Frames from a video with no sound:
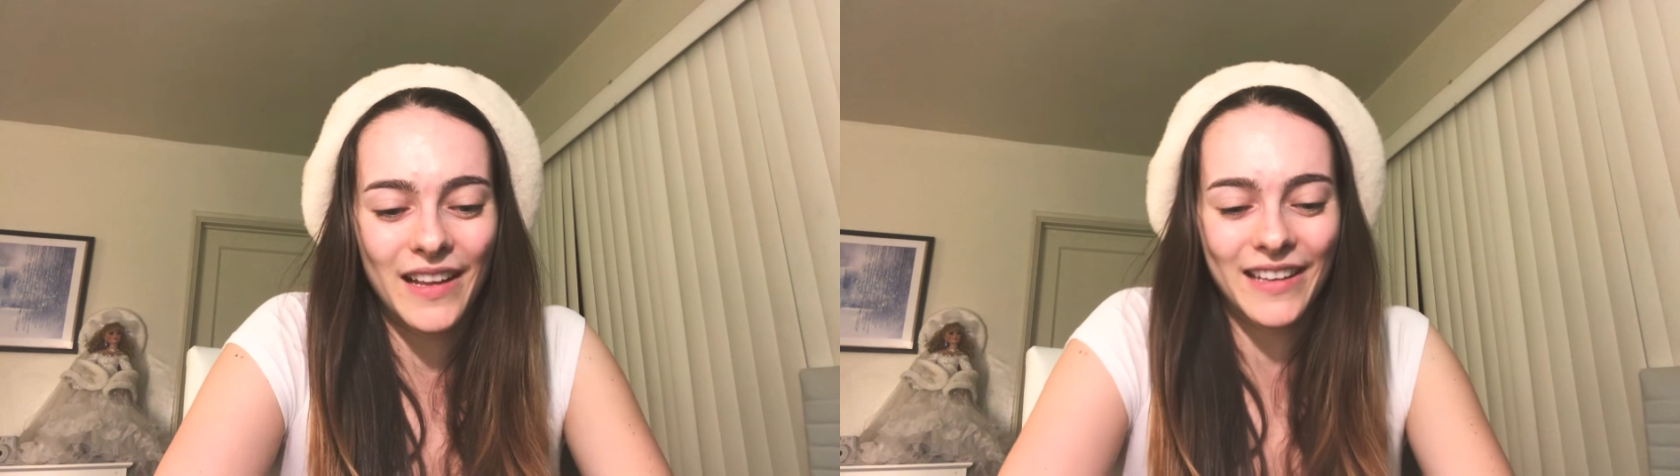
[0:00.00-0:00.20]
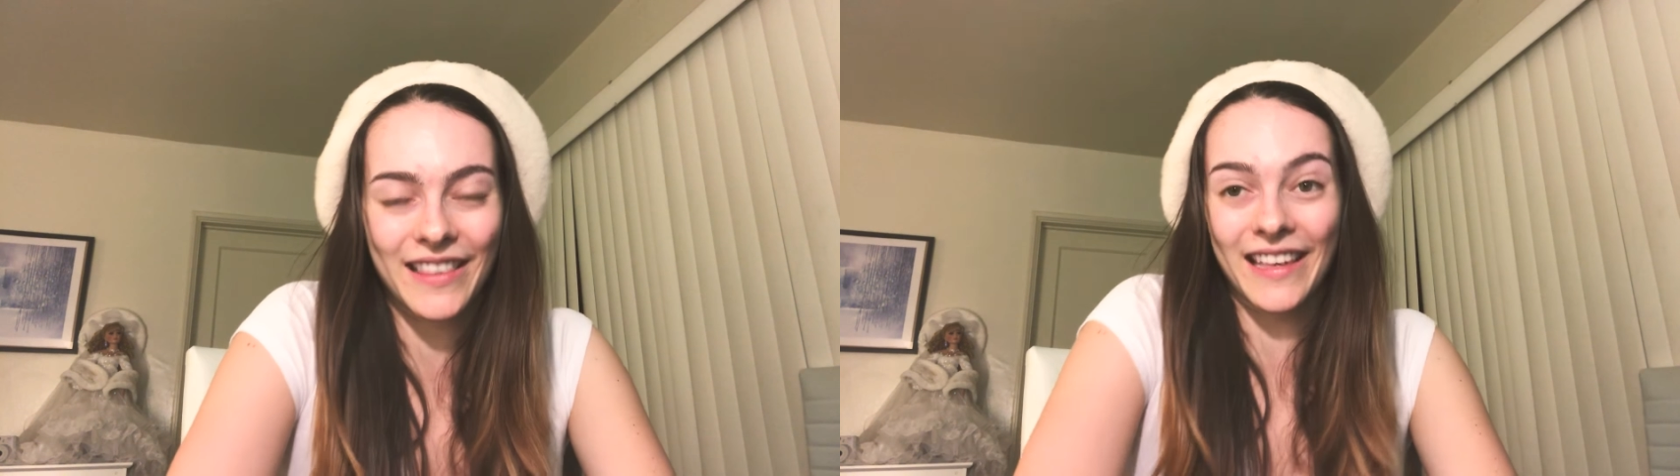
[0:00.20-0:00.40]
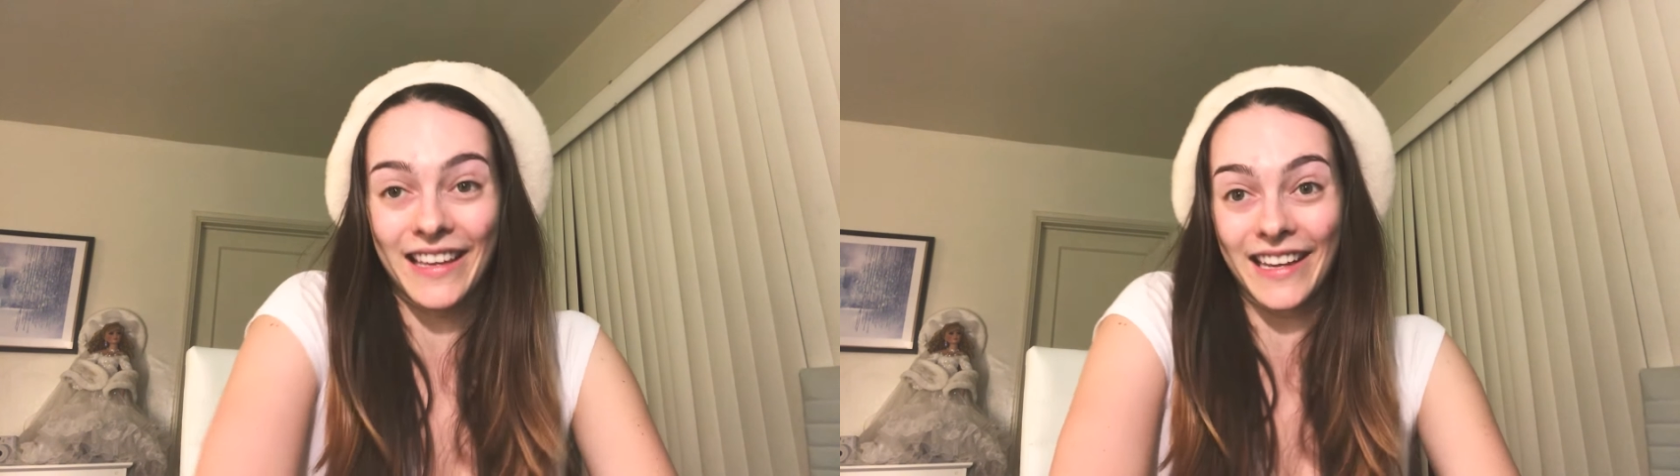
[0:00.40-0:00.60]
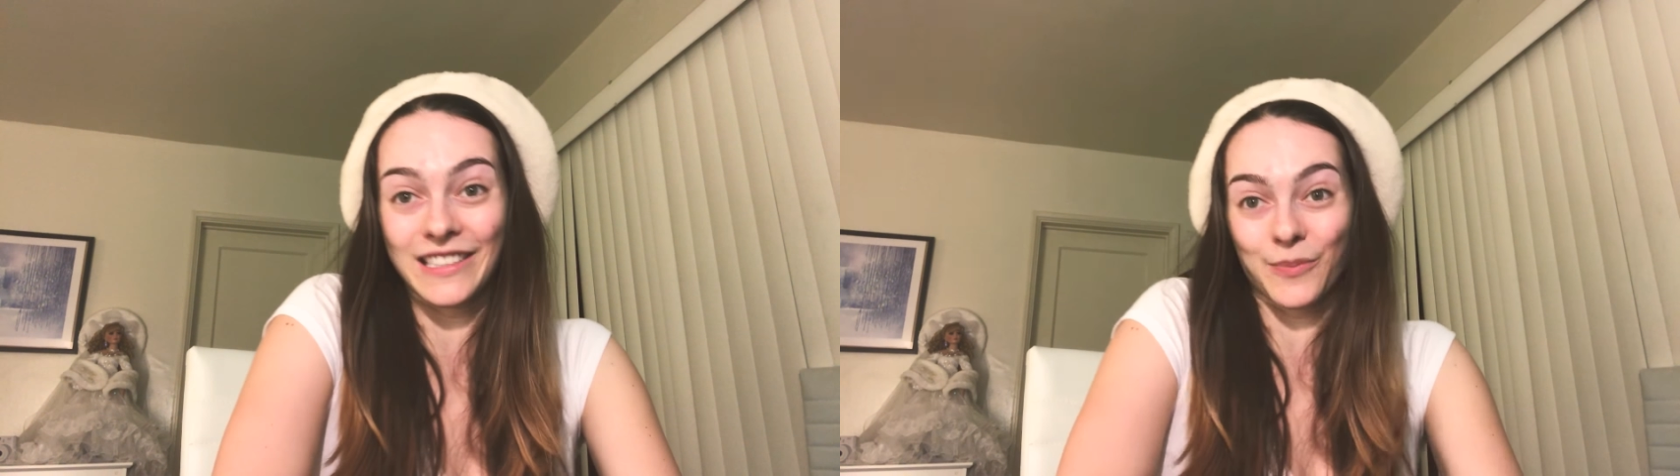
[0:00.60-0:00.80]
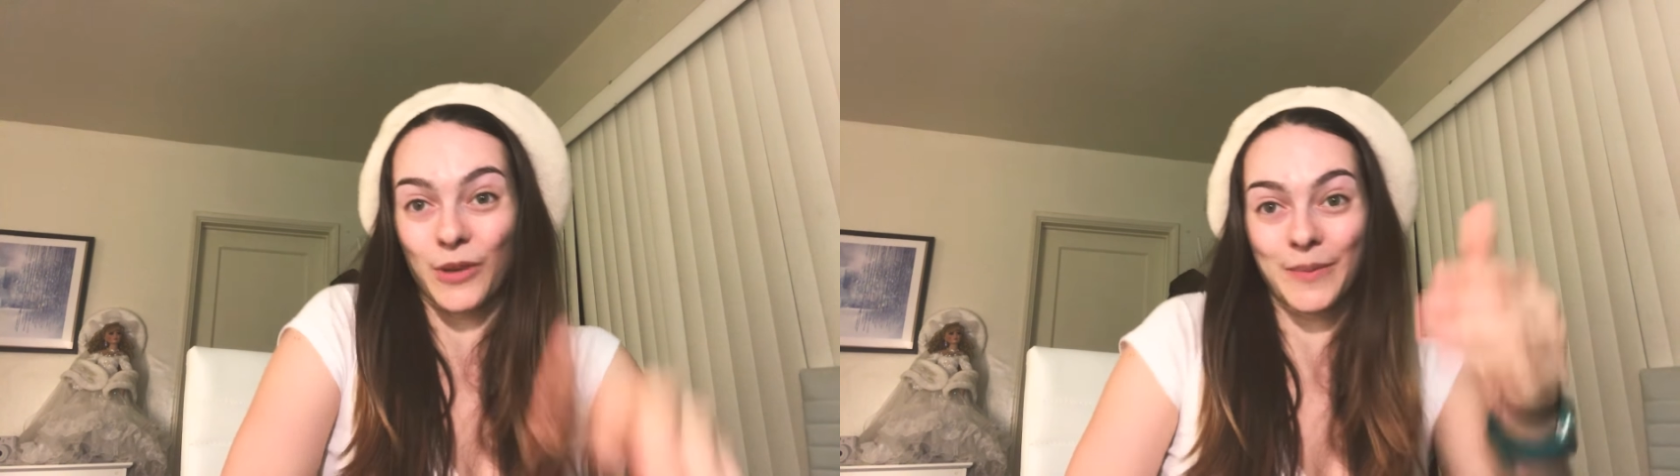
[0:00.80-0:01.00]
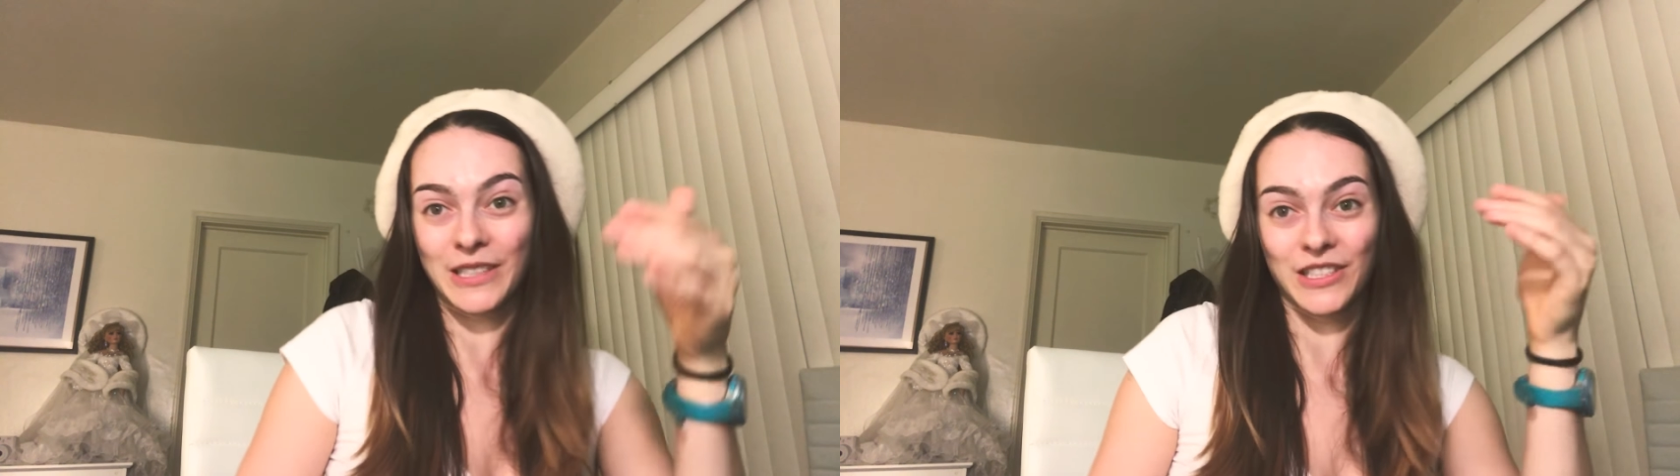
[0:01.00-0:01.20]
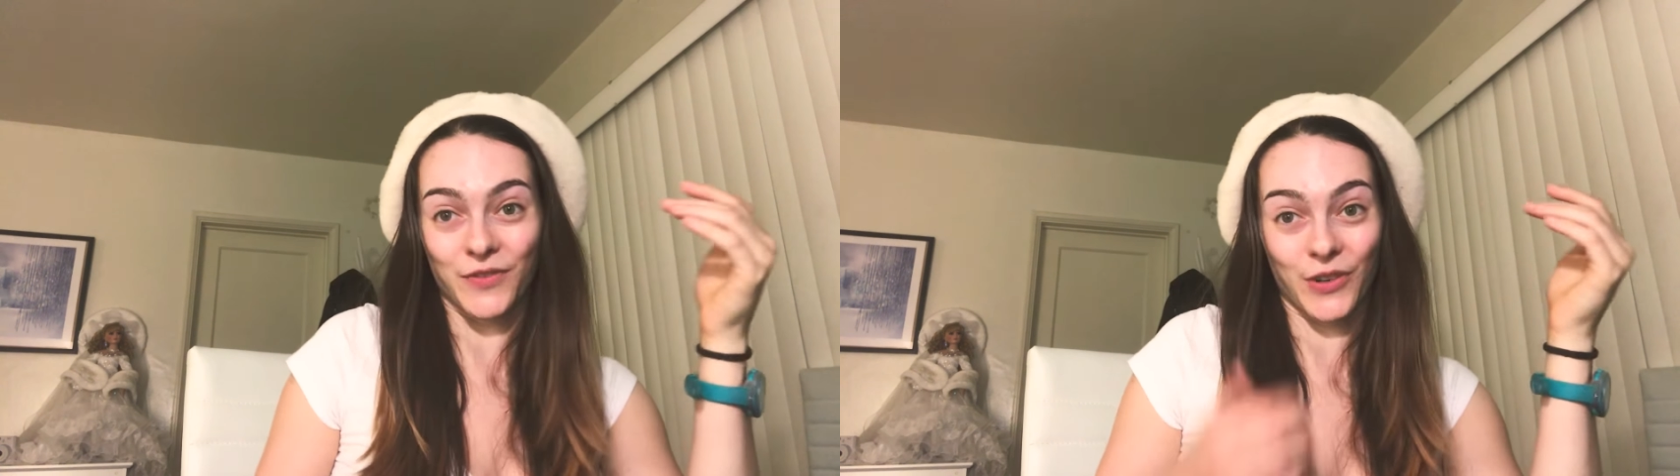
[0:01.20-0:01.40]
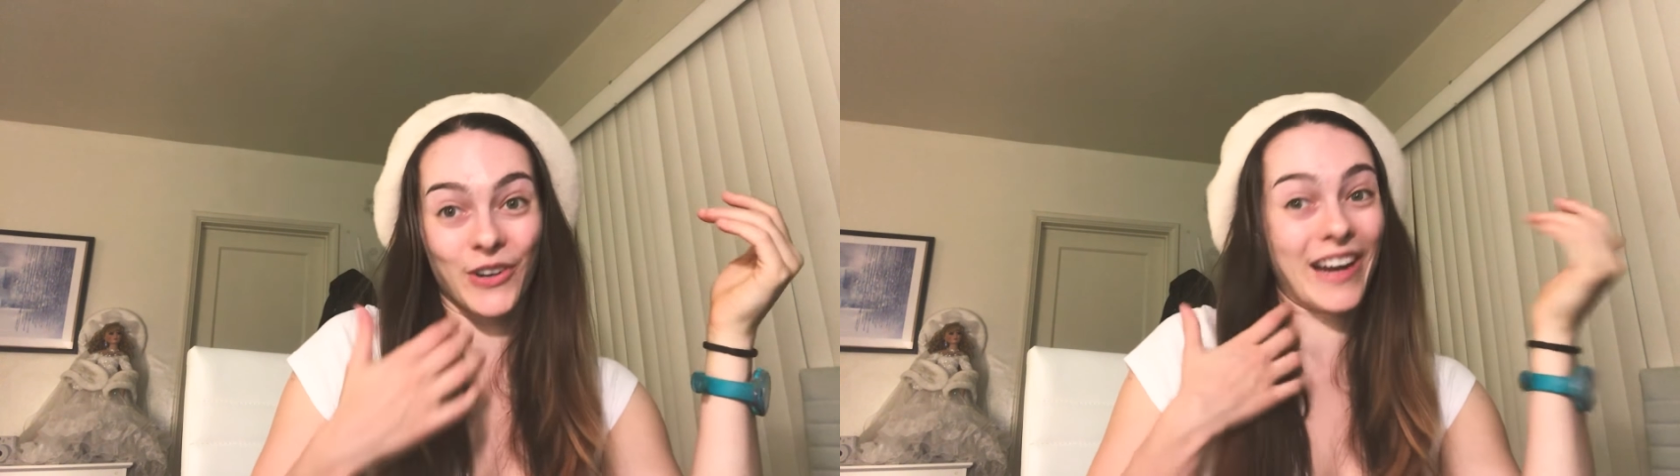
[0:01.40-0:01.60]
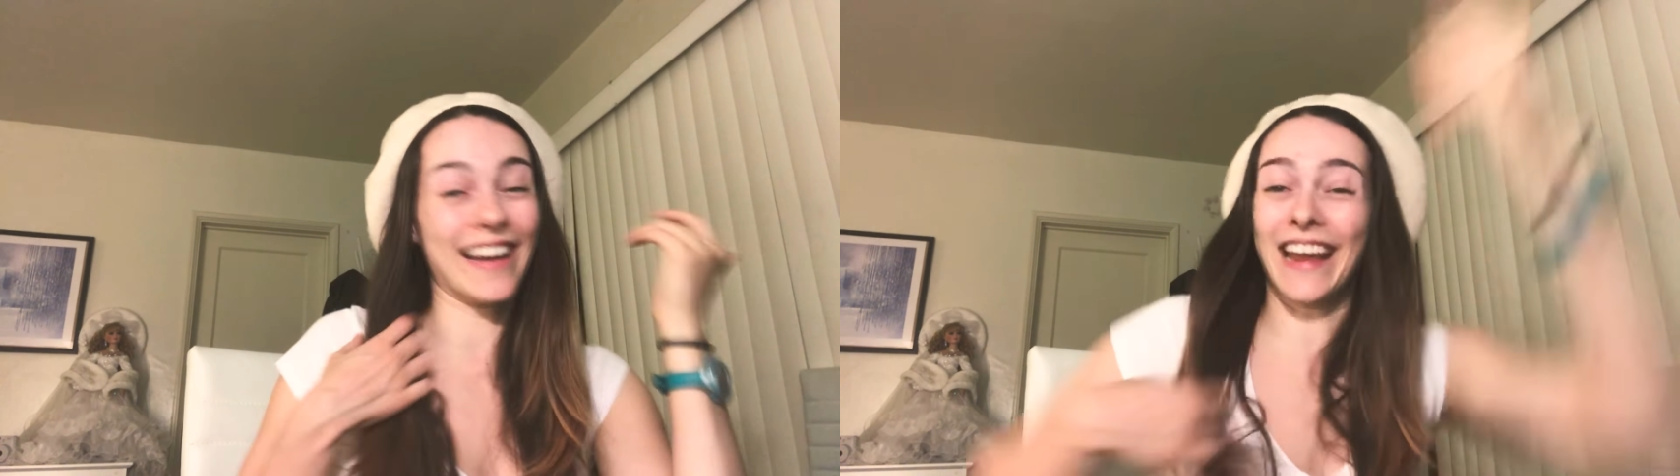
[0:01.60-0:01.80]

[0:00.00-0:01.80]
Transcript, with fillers: uh, thinking it's a proposition for her, and